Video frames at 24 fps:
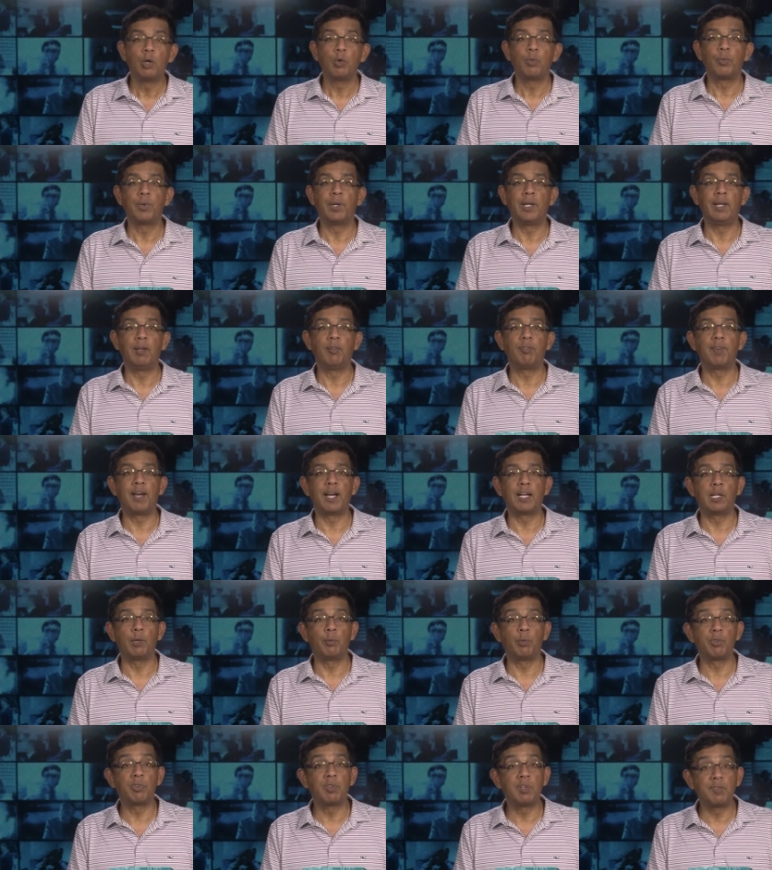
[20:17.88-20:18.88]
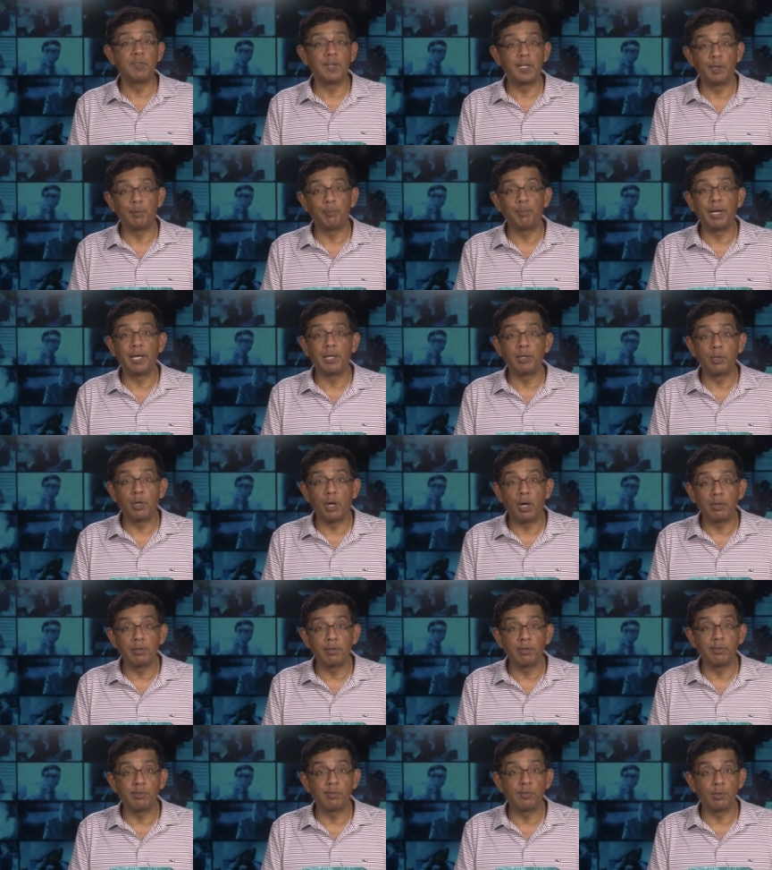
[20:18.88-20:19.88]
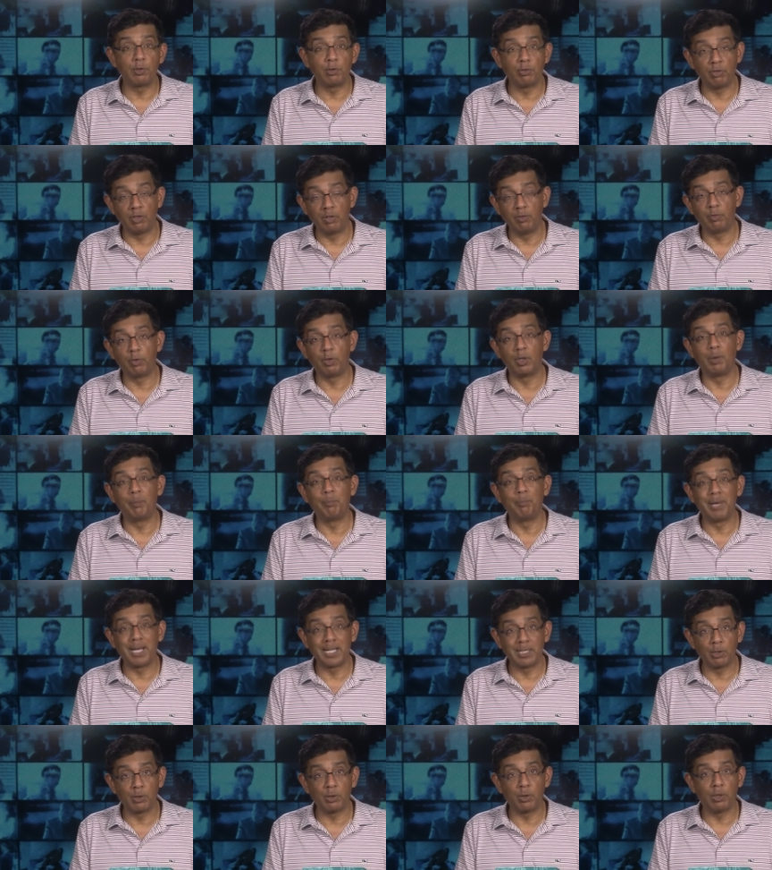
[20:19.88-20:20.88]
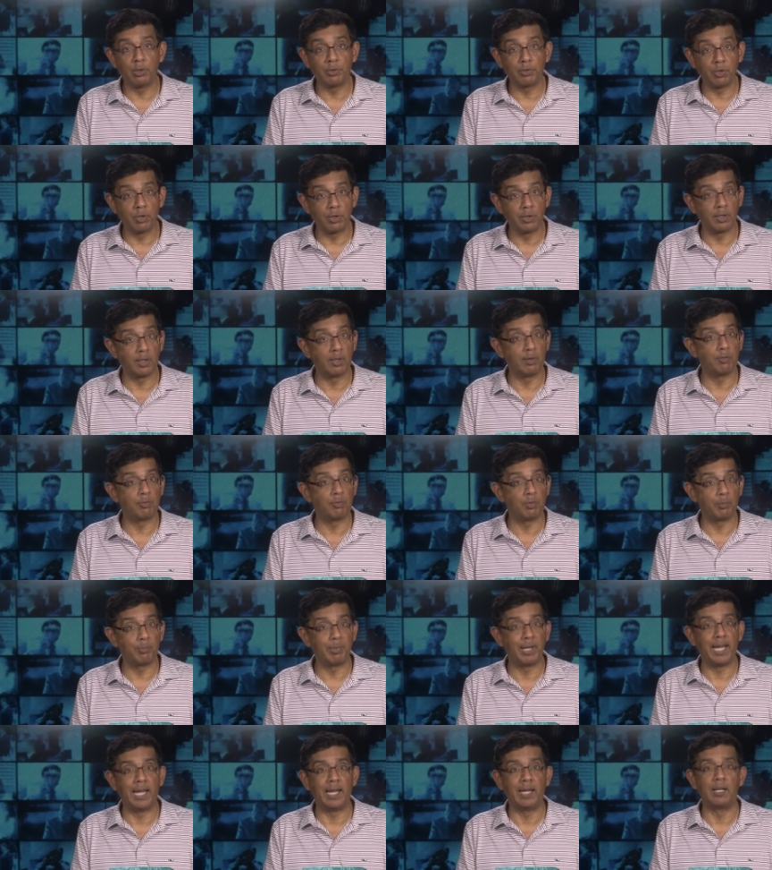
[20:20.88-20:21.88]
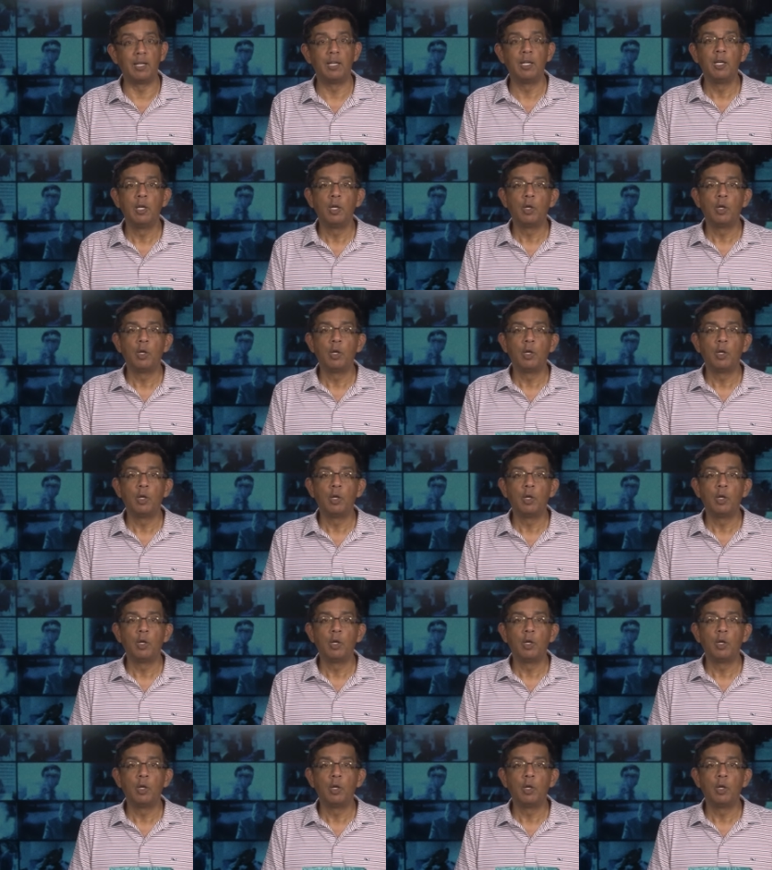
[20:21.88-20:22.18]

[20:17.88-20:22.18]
Relief Factor was developed by doctors searching for a better alternative for pain.